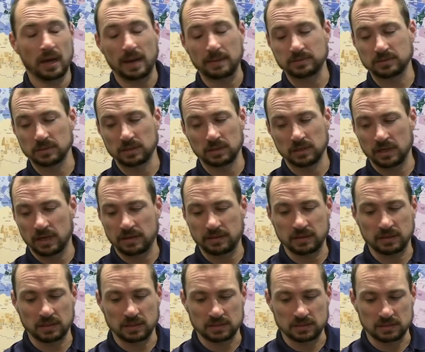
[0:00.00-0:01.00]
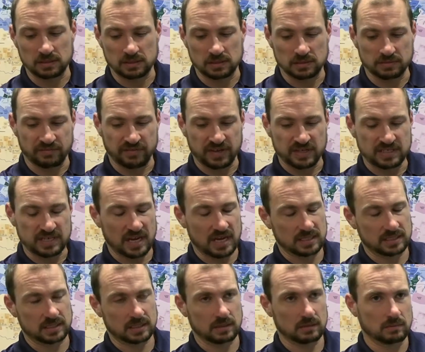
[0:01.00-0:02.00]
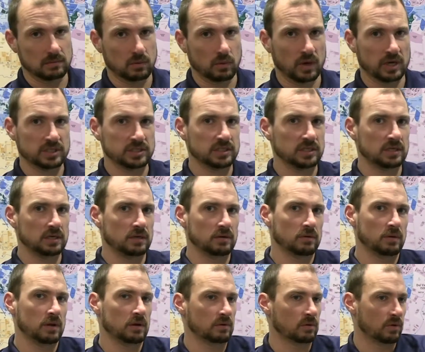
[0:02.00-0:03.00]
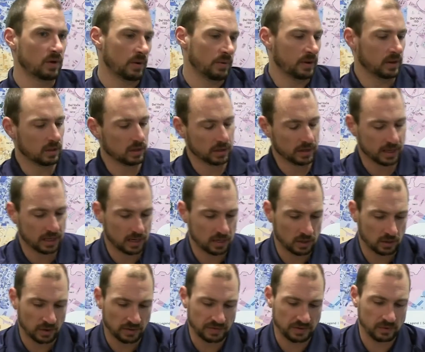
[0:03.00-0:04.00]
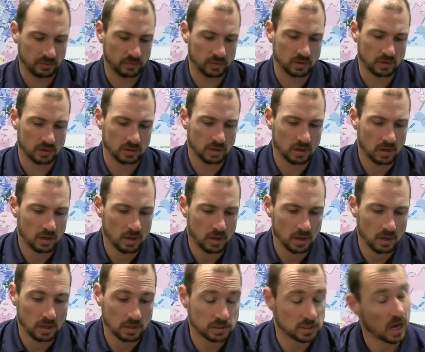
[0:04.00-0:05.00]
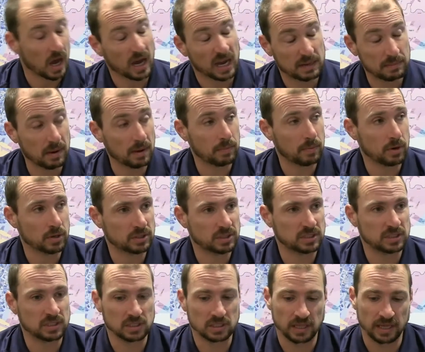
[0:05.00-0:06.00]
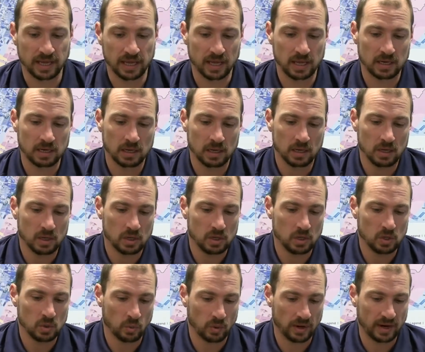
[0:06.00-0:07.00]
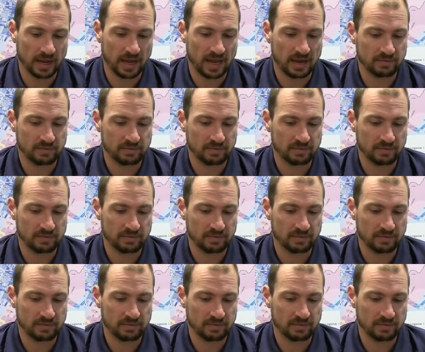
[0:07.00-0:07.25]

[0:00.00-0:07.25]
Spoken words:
Absolutely. I think it's a fantastic question and a great way to look at it. I think when you're talking about purchasing land, you want to